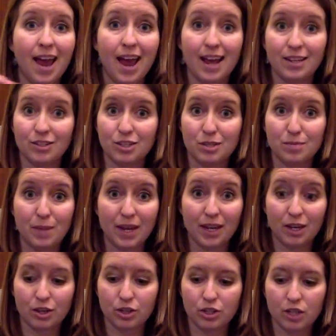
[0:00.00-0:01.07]
and just make
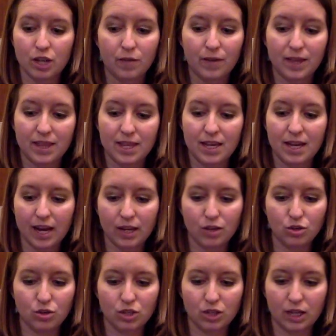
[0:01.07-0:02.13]
it yourself. I think I
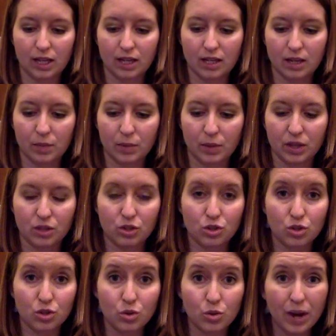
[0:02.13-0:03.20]
usually end up with
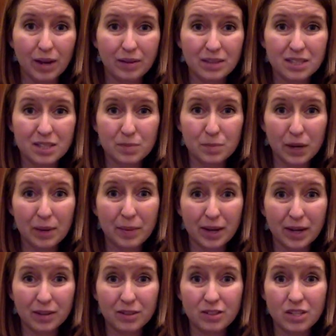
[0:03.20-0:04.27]
2-ounce spray
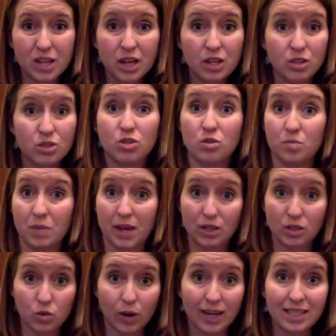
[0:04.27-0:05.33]
bottles, so you can make
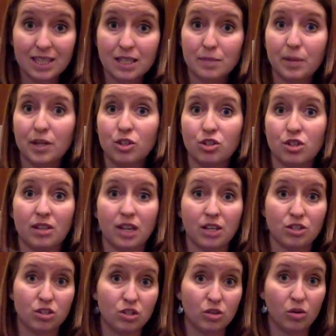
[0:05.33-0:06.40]
twice as much and
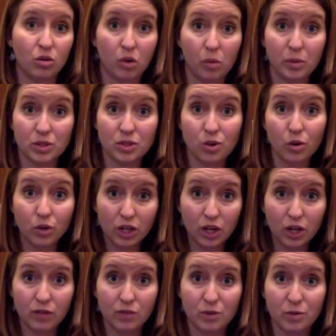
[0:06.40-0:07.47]
last you almost a whole
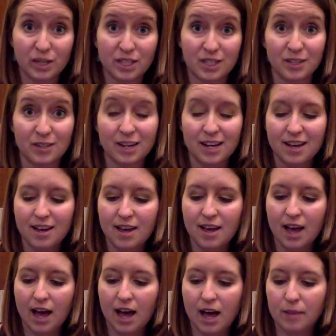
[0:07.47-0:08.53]
year if you want to.
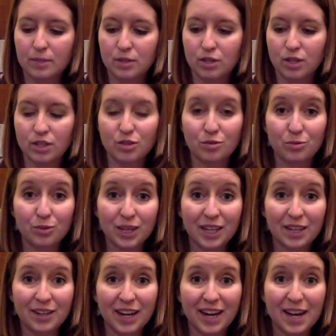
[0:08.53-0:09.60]
So it's
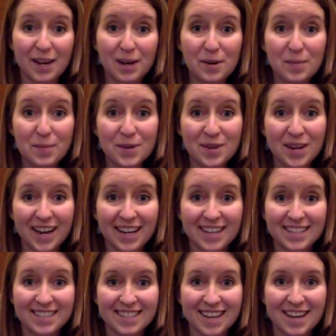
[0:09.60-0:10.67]
really great. I hope you
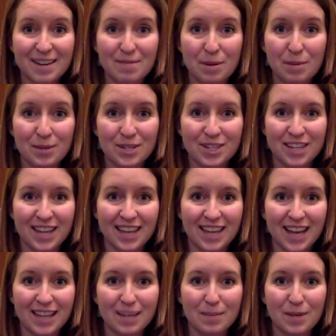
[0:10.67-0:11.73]
guys appreciate
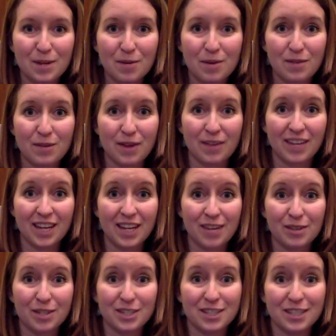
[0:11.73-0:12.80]
that. Let me know if you have any
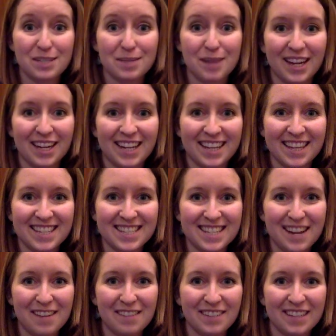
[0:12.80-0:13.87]
questions about any of this
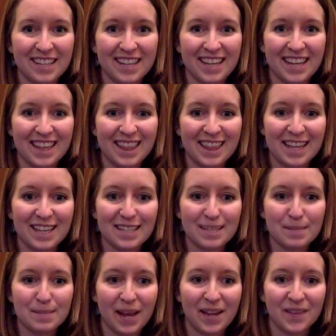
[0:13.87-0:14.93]
stuff.
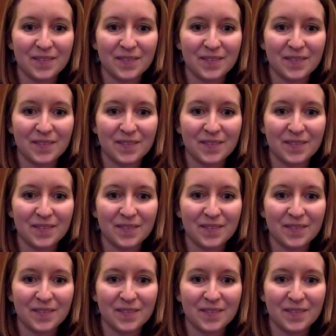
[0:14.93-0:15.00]
Thanks. Bye.